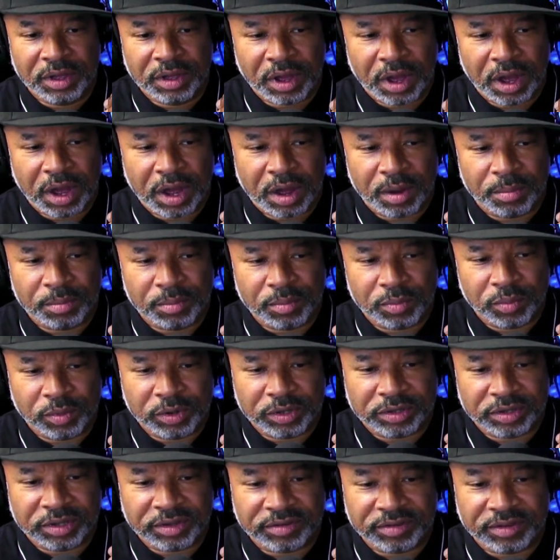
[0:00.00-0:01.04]
um,
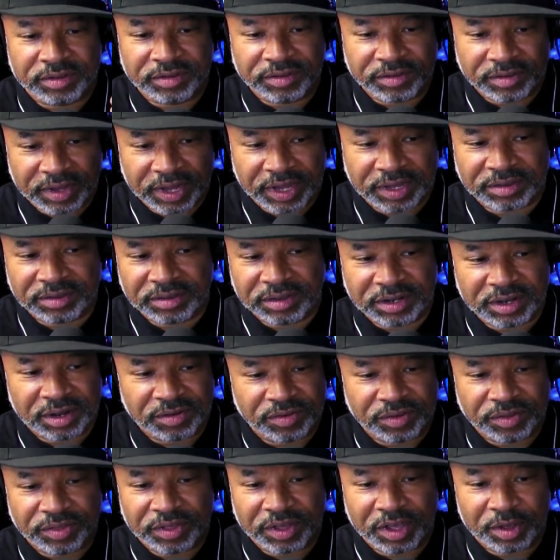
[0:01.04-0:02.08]
with the success and
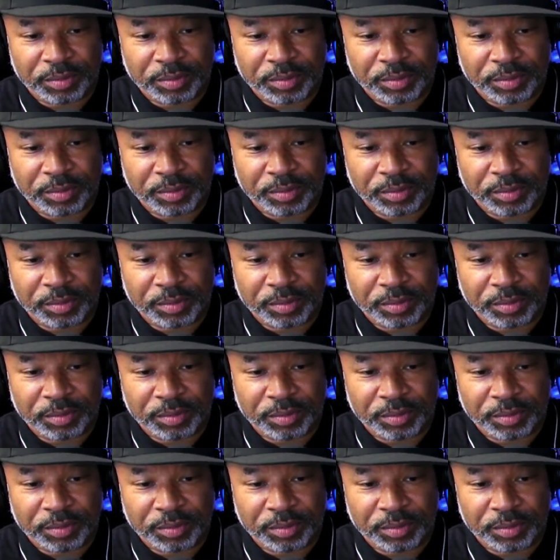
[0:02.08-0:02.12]
everything.